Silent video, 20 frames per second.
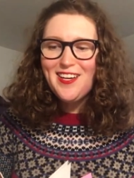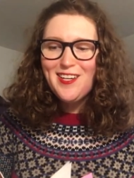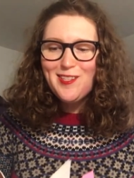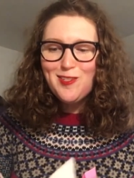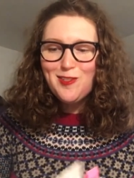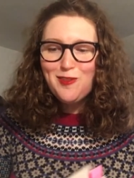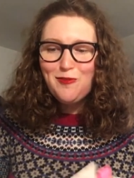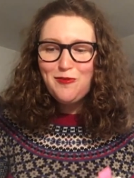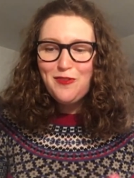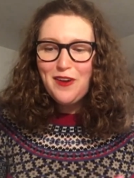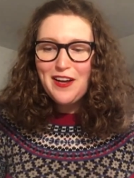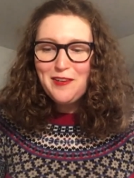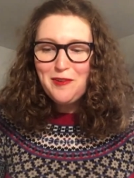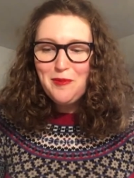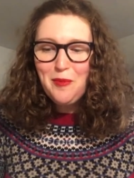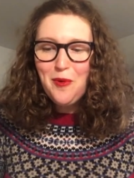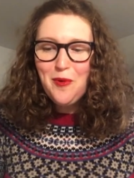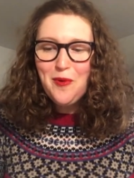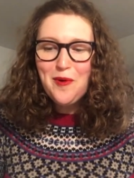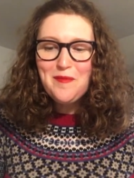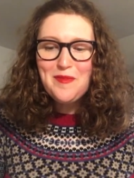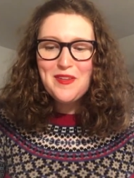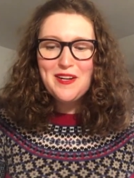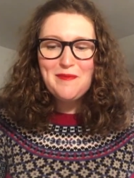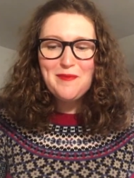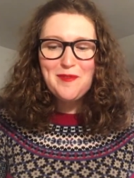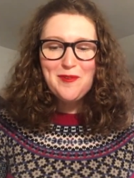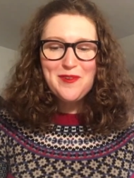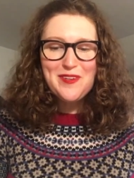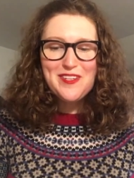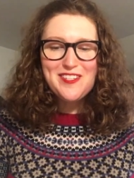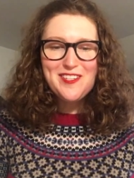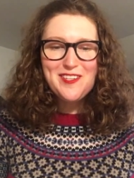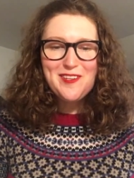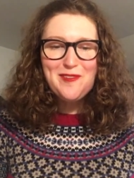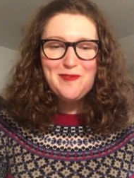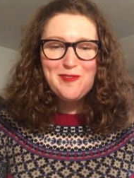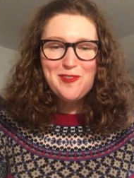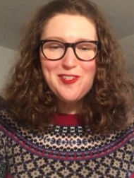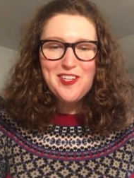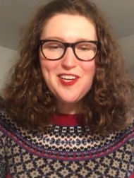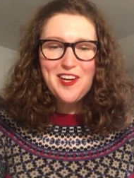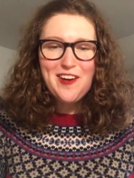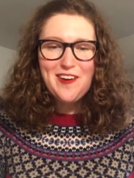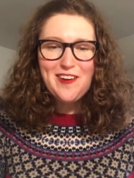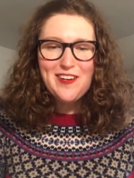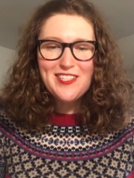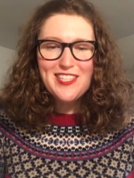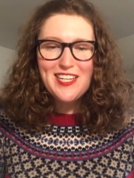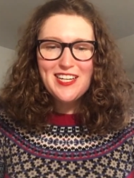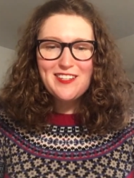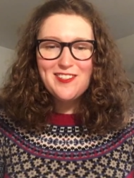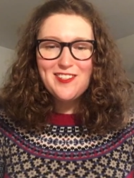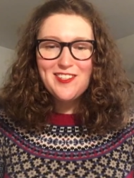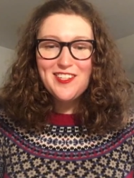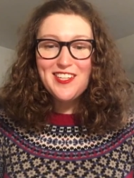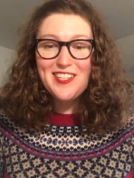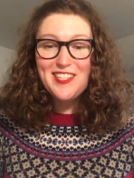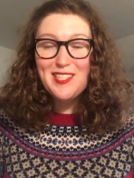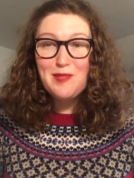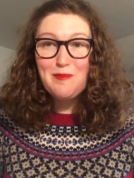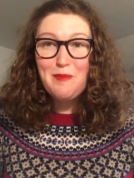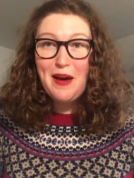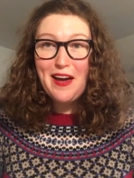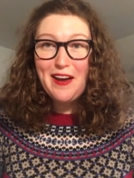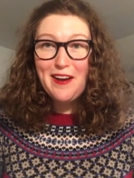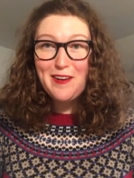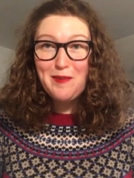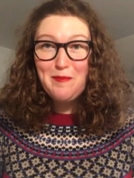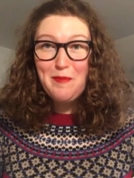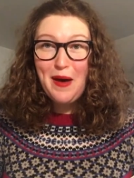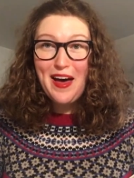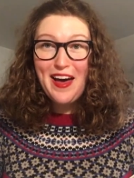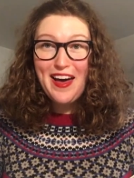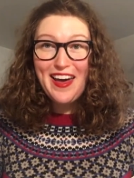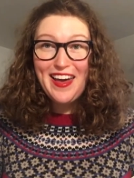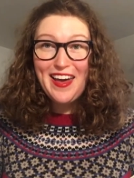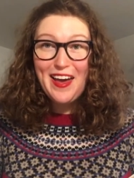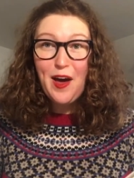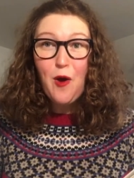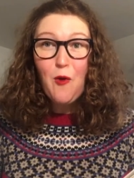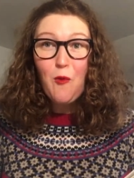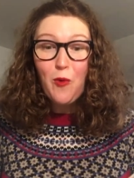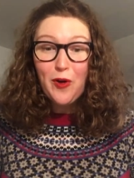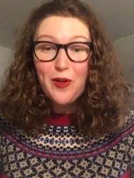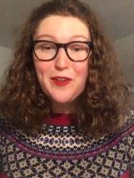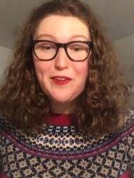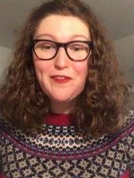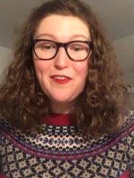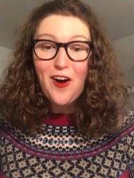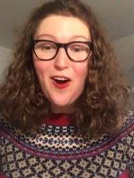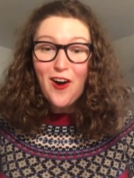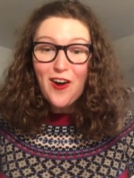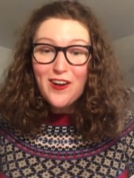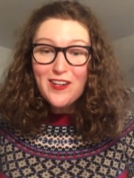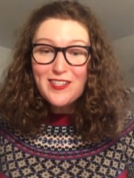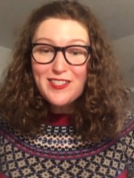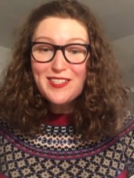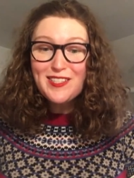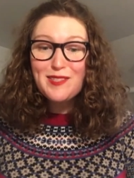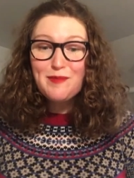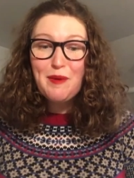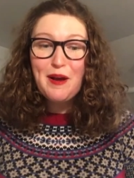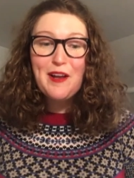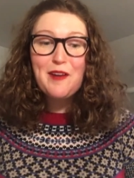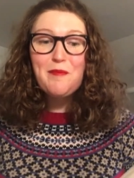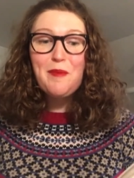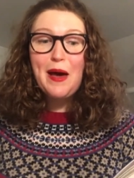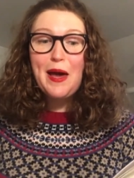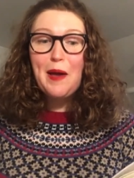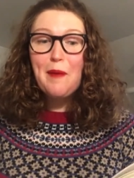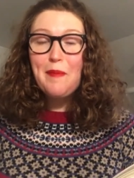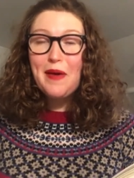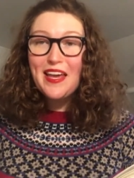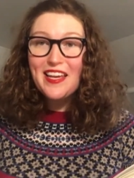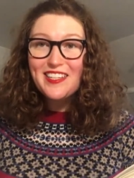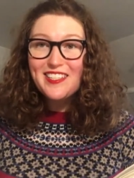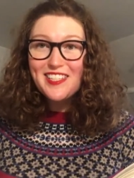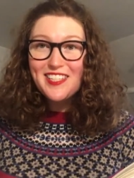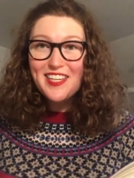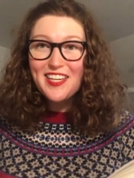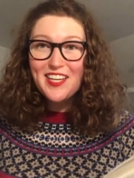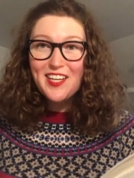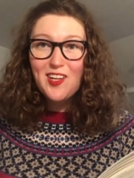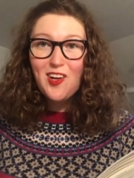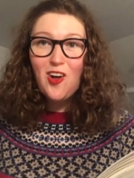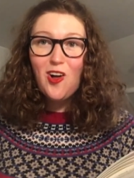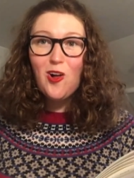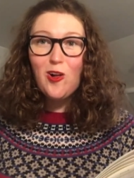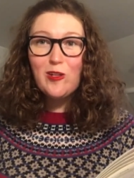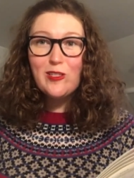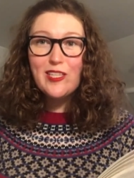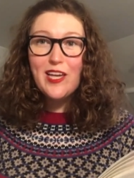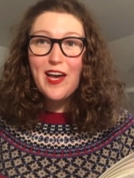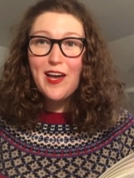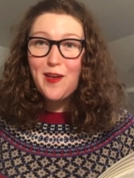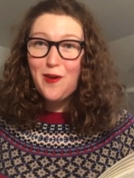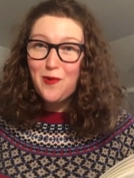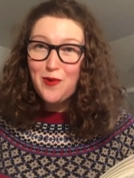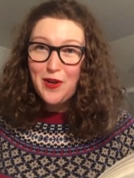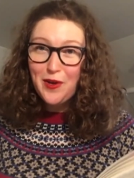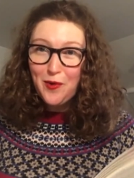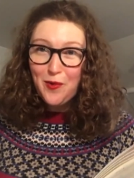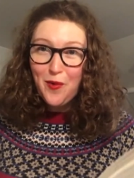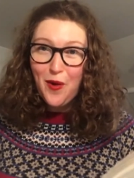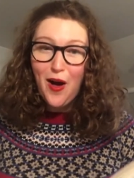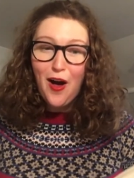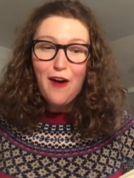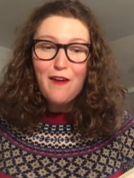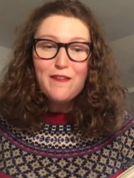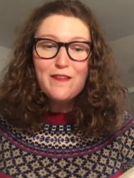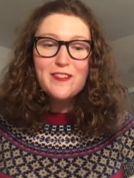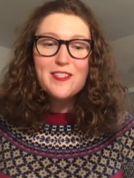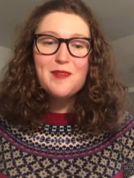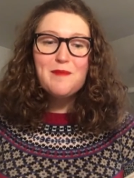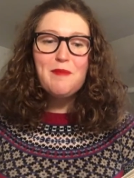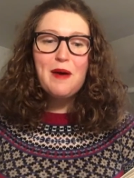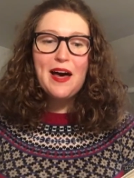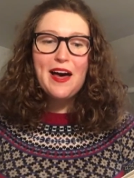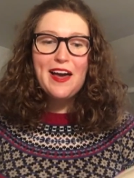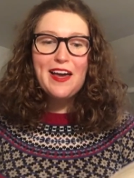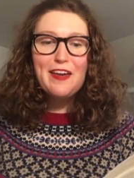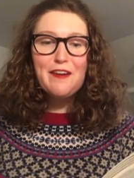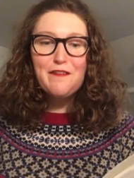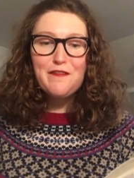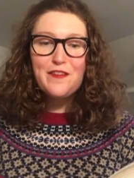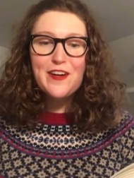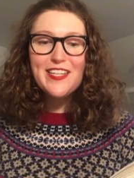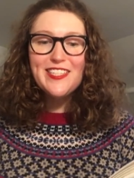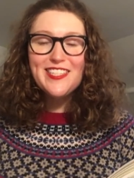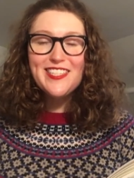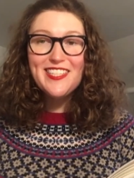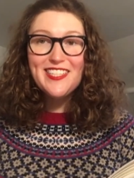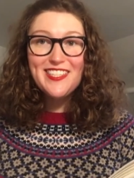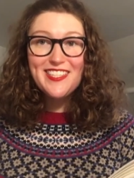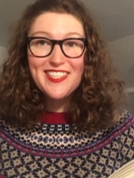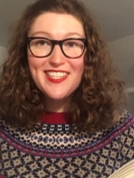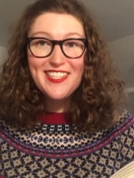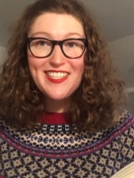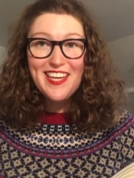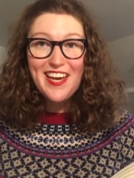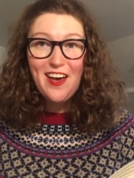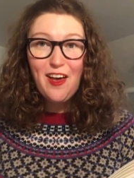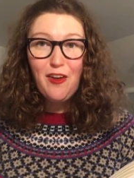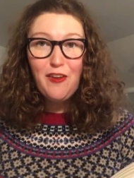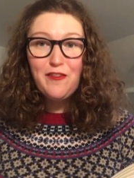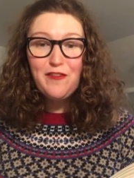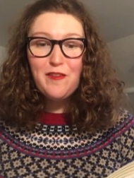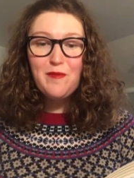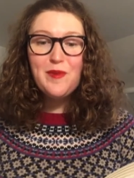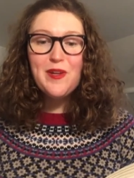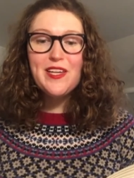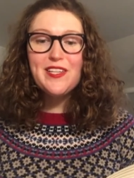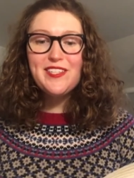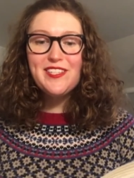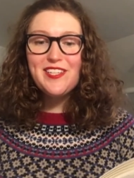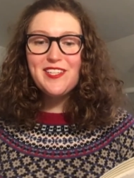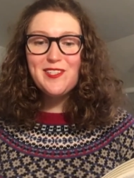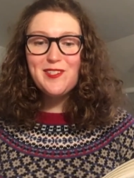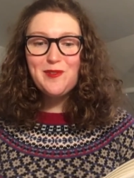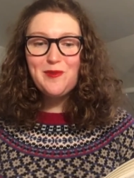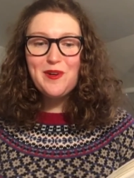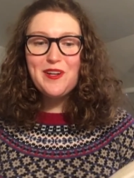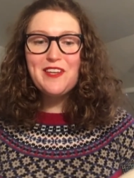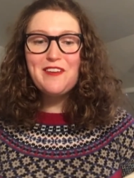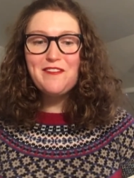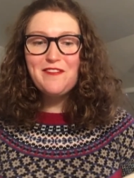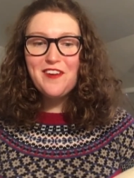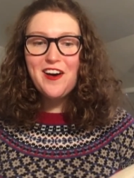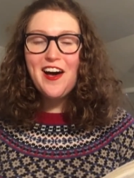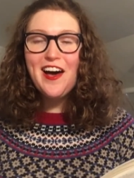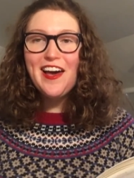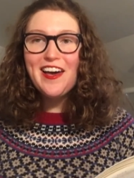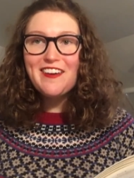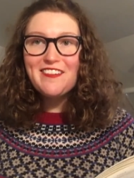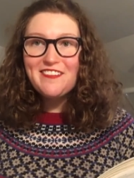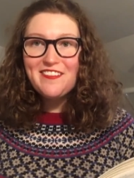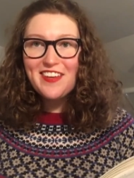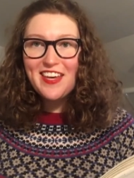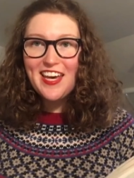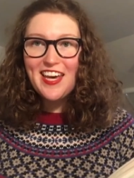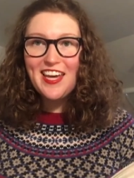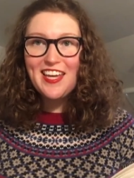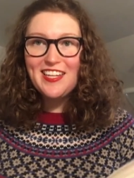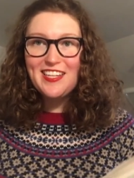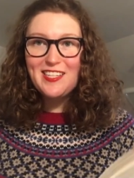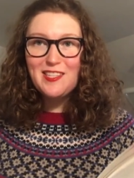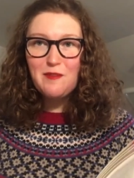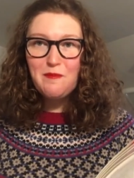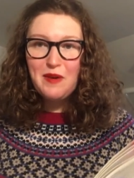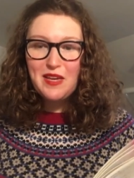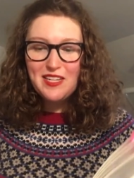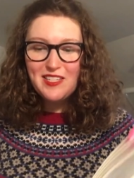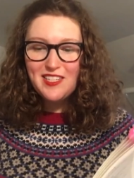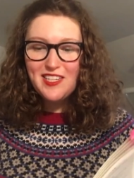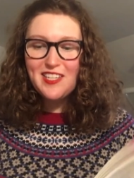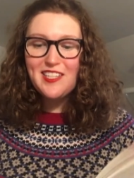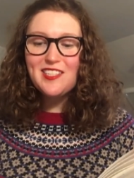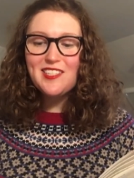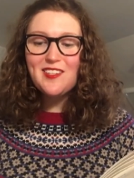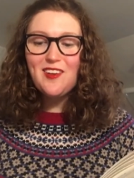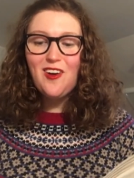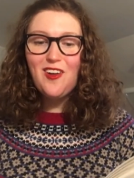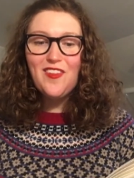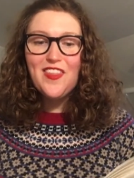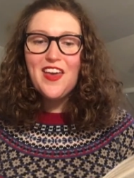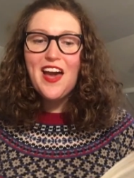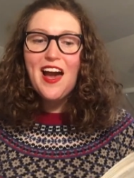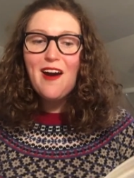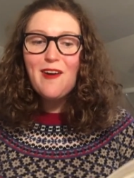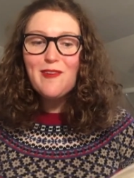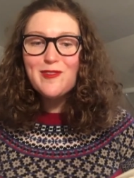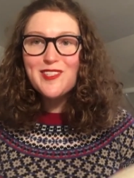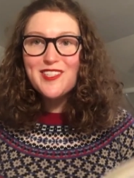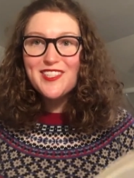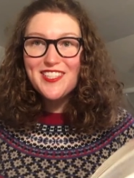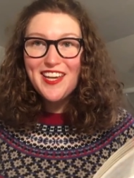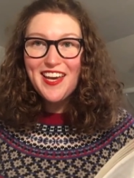So the final poem that I'm going to share is actually inspired by a work of art, inspired by a painting called Iona Croft by Francis Cadell from 1925, and the painting is called The House.